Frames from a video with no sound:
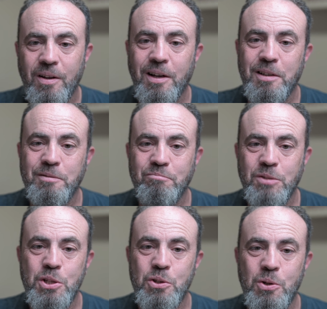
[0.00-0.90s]
And
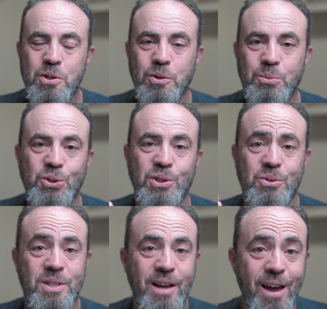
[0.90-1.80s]
this is also an opportunity
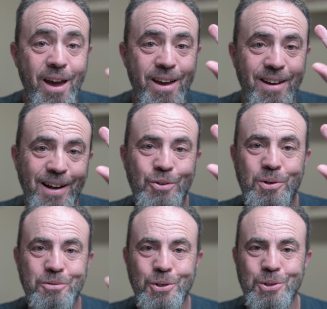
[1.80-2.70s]
to say, hey, I
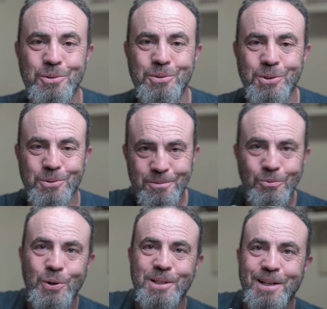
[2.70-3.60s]
took a photo of you.
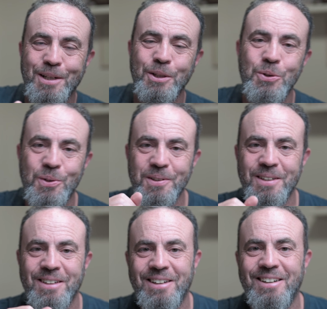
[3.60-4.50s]
Want to take a look?
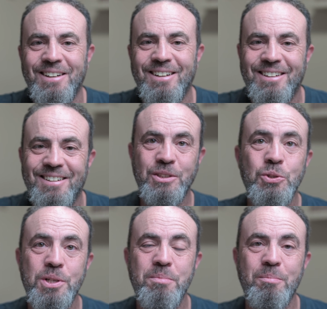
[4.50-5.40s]

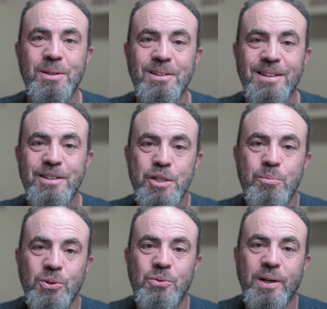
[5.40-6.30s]
Usually people
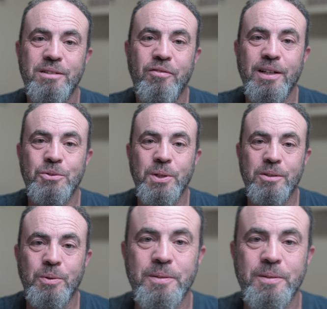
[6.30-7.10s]
respond quite fine to that.